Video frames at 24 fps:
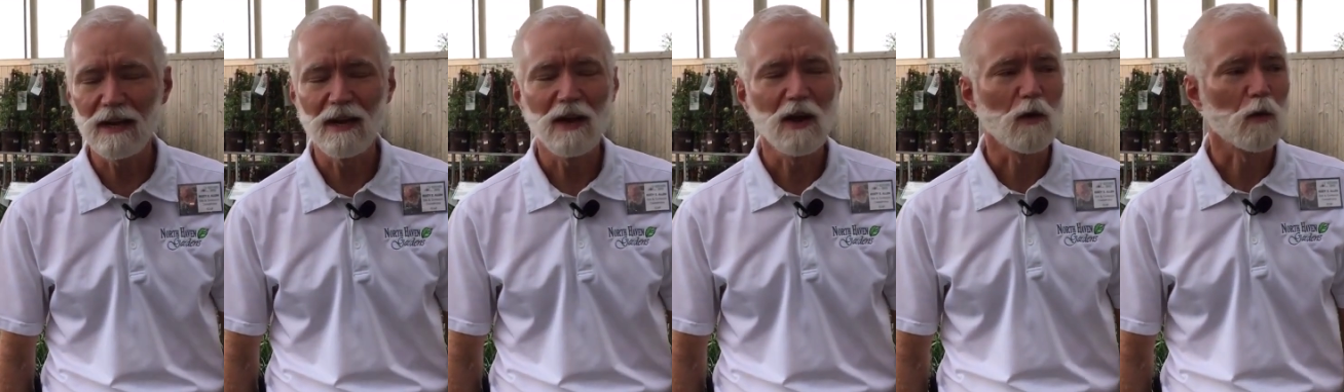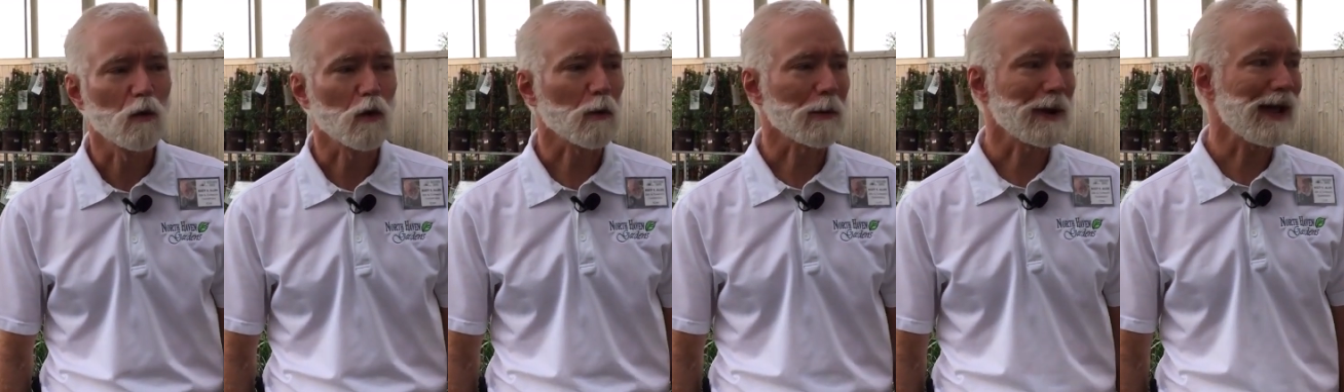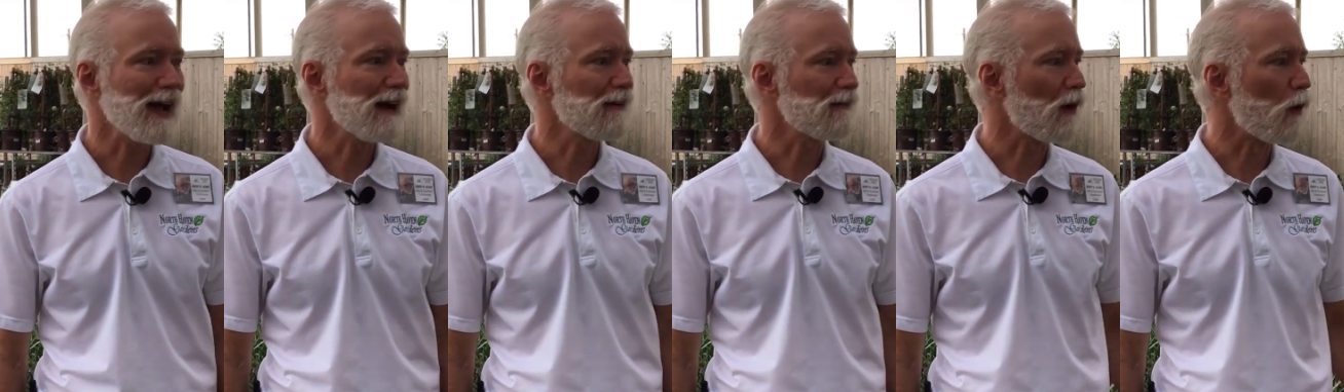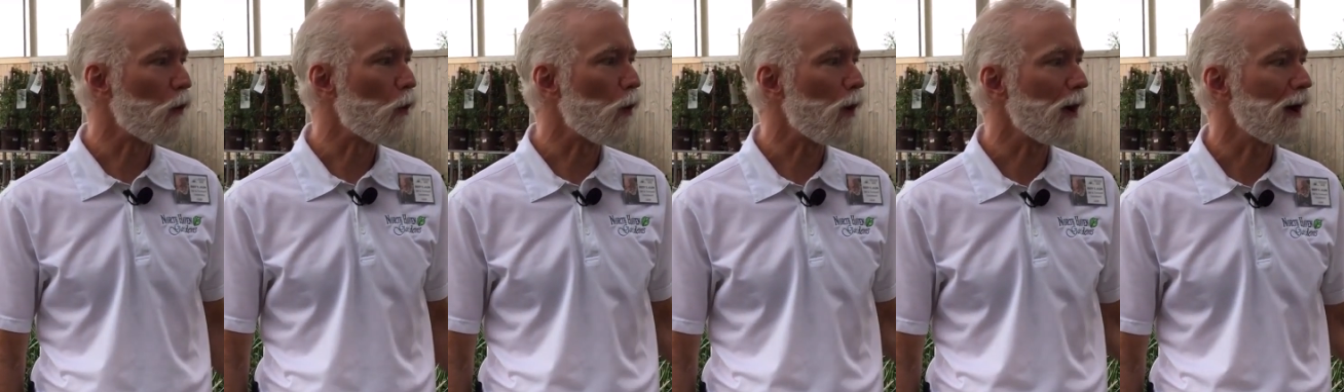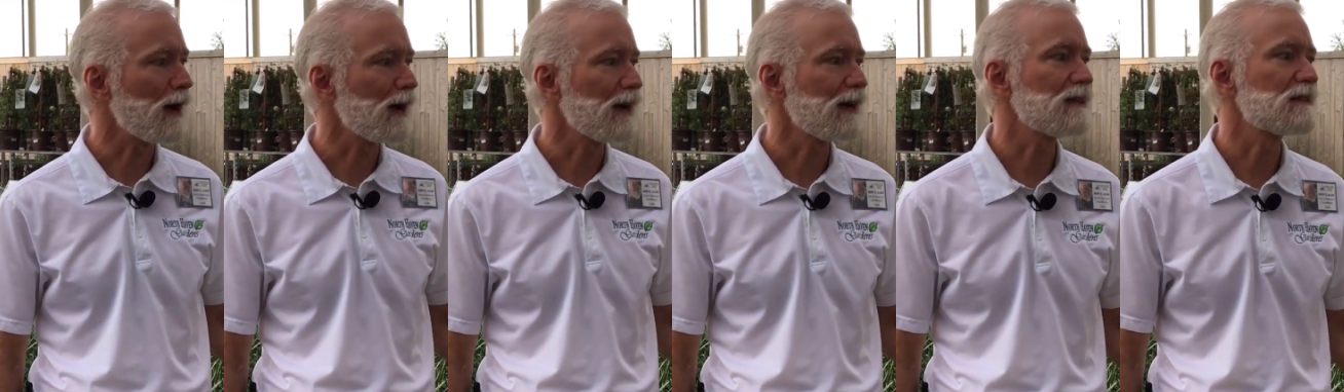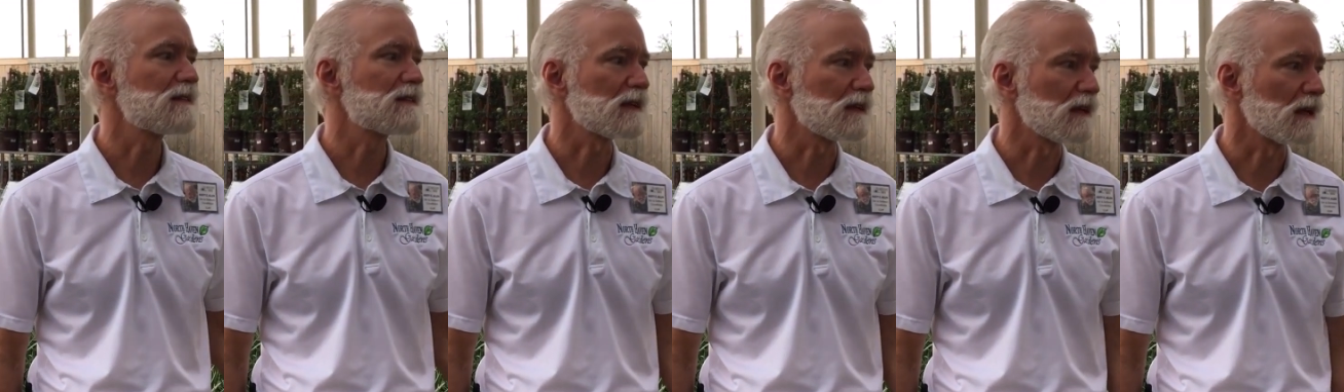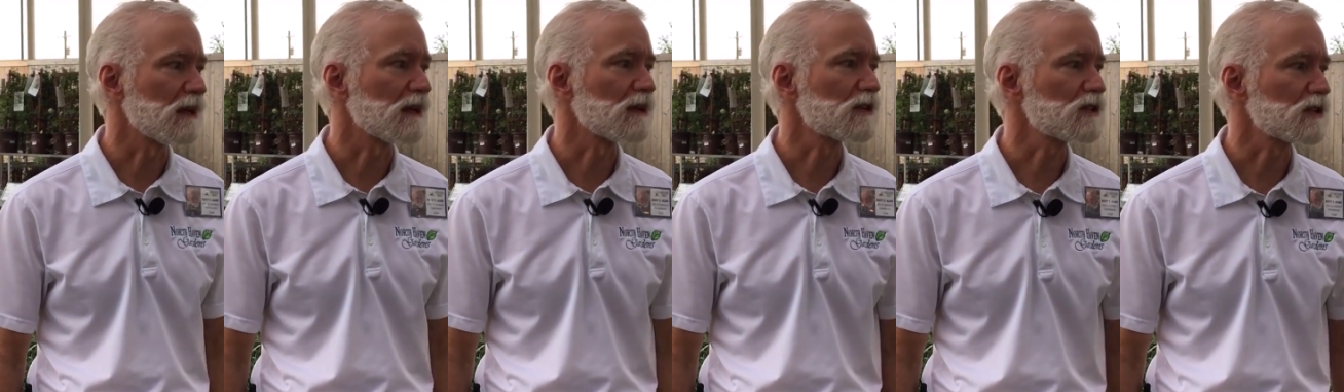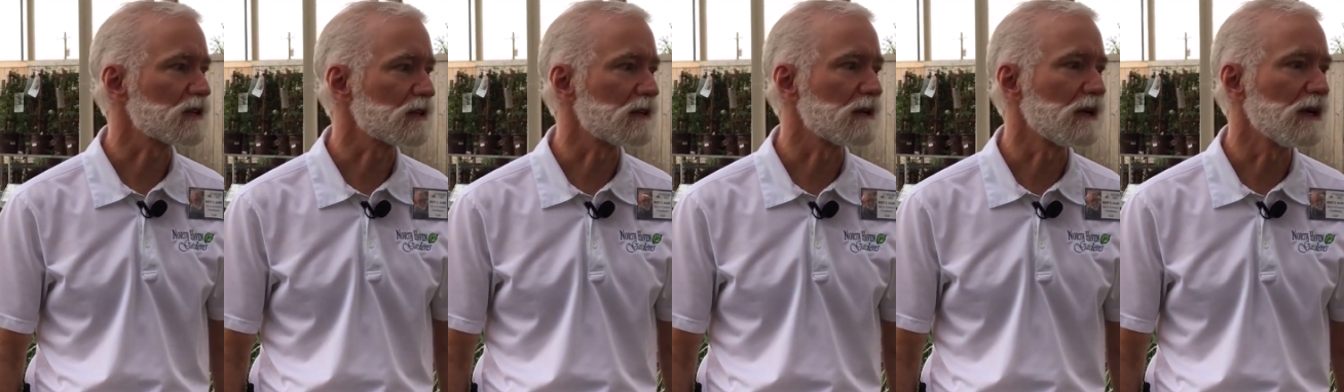where we have a wide
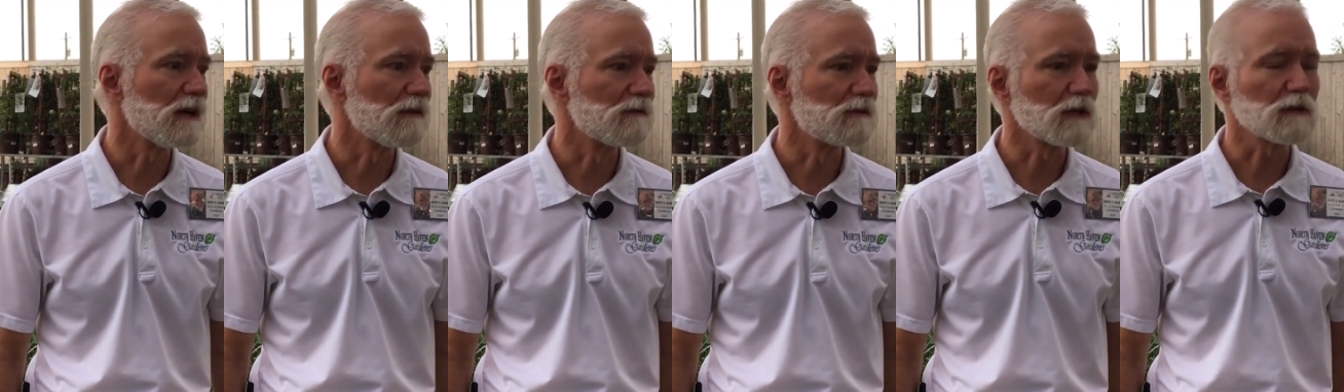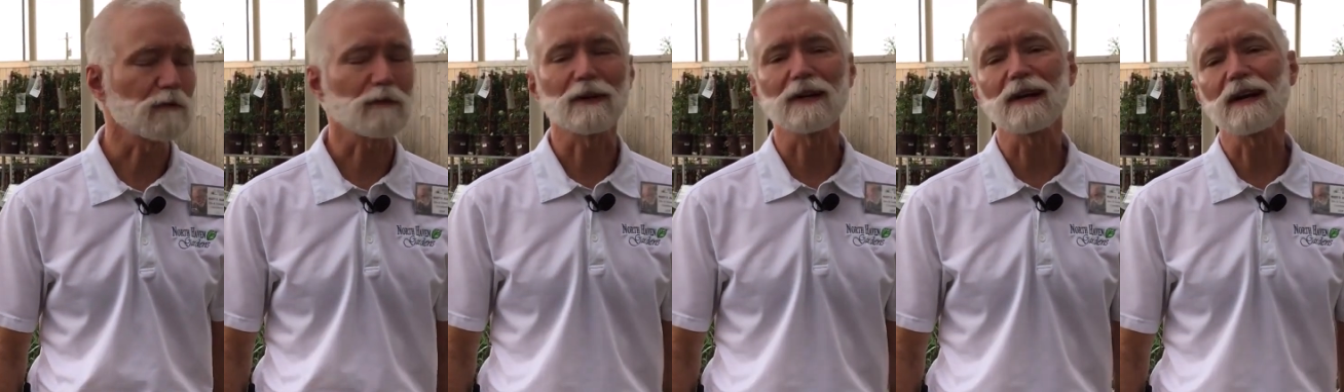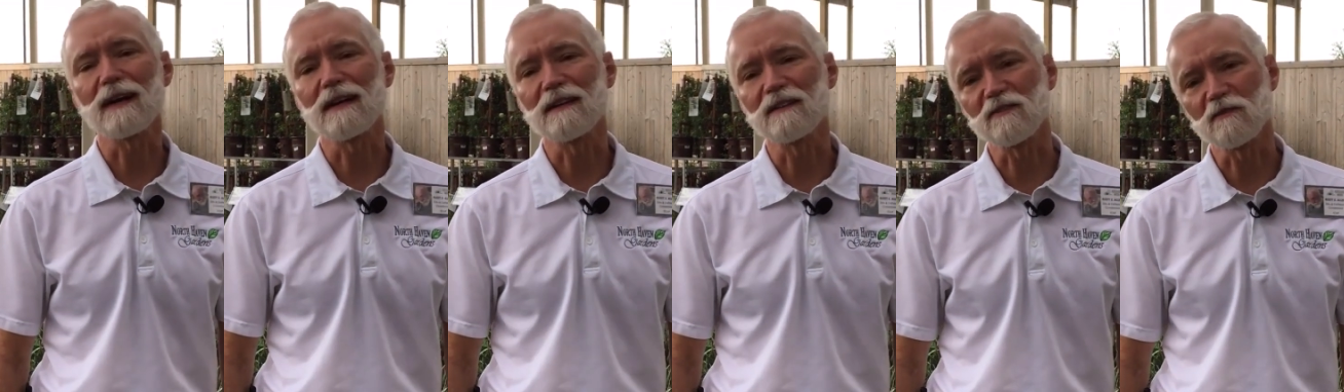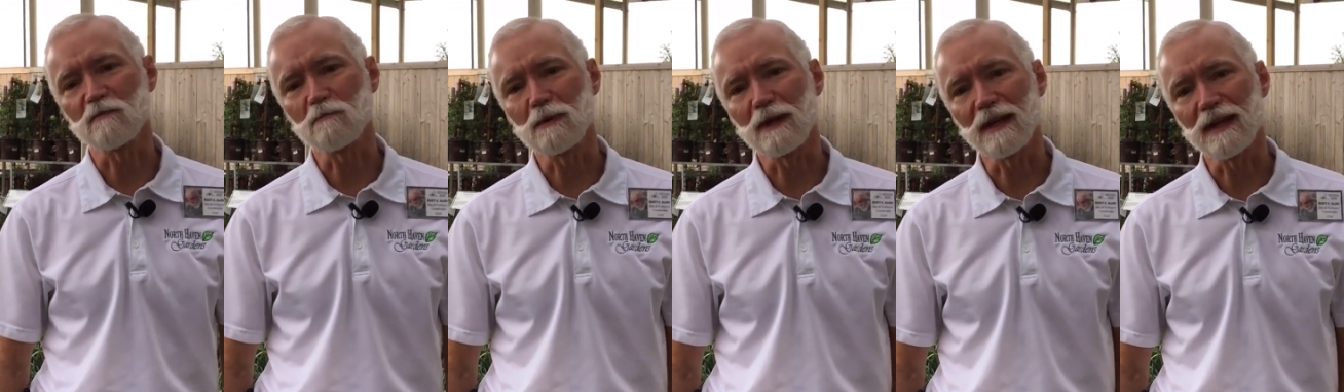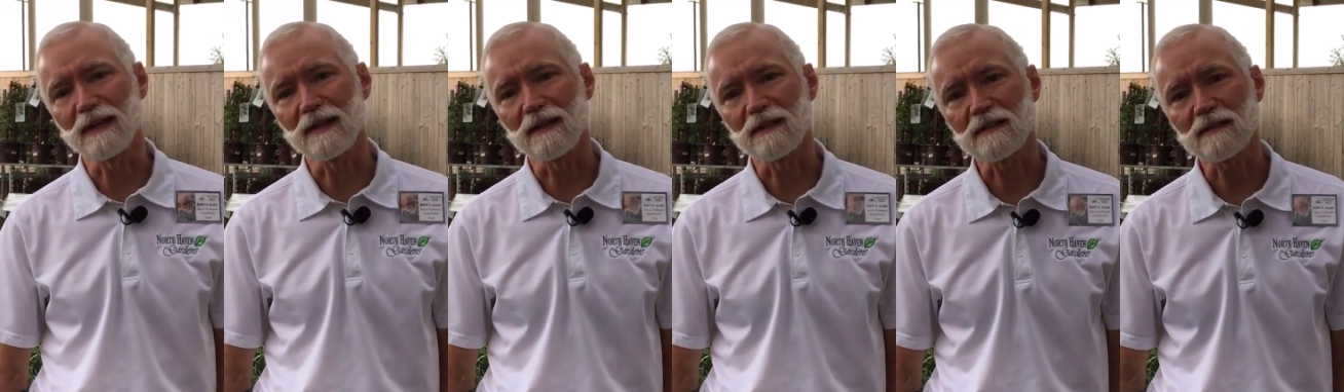selection of different kinds of plants.